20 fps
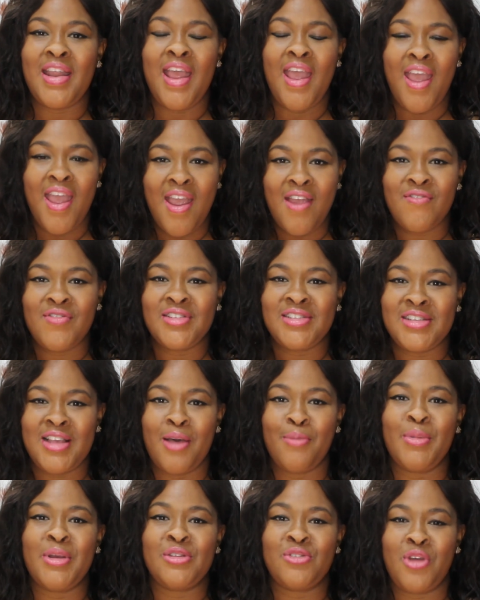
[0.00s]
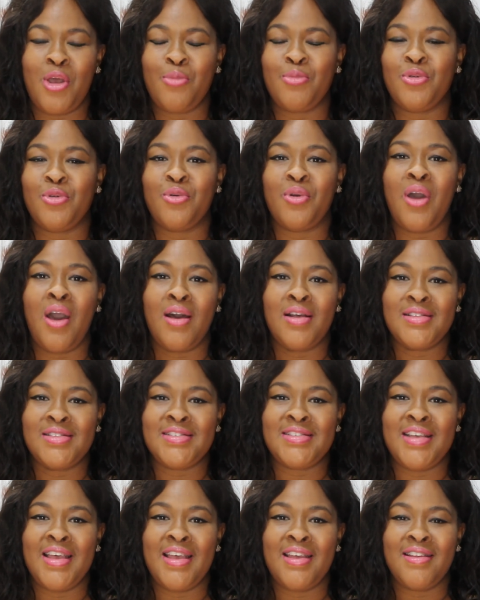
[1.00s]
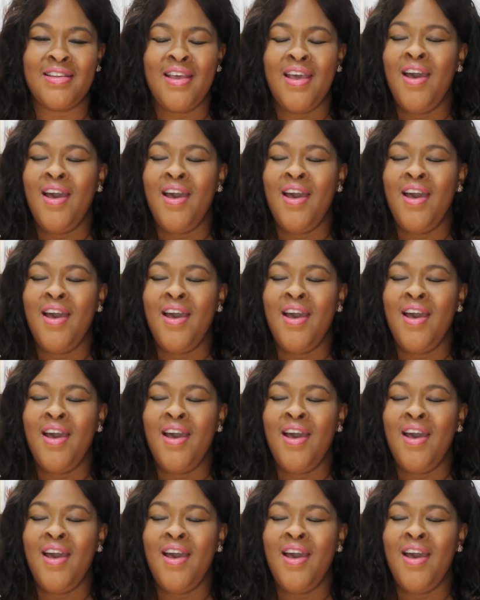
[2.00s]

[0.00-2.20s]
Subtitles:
every time I drop new content.